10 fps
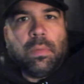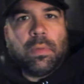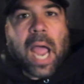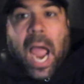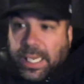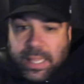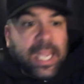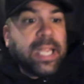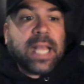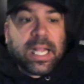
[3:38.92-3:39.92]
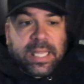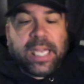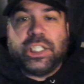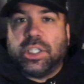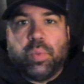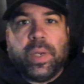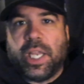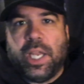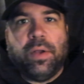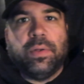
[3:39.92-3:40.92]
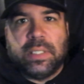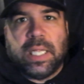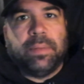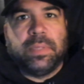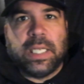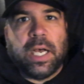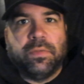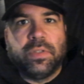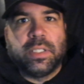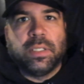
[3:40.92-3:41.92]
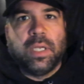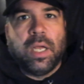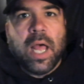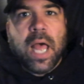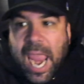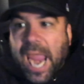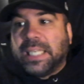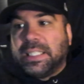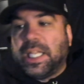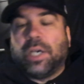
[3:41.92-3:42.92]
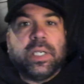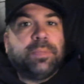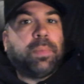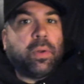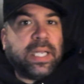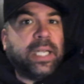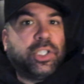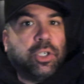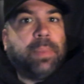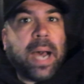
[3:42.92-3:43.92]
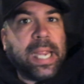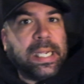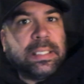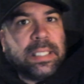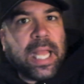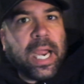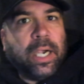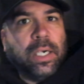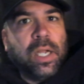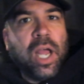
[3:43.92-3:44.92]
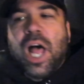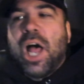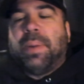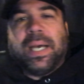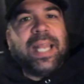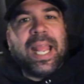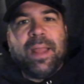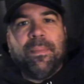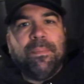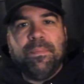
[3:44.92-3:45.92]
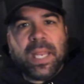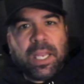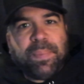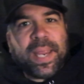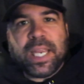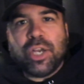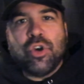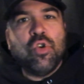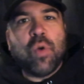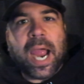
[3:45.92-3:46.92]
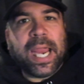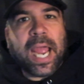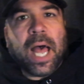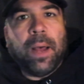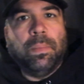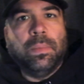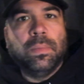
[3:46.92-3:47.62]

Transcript: I think that they should recuse themselves, as there is potential bias there. But me being who I am,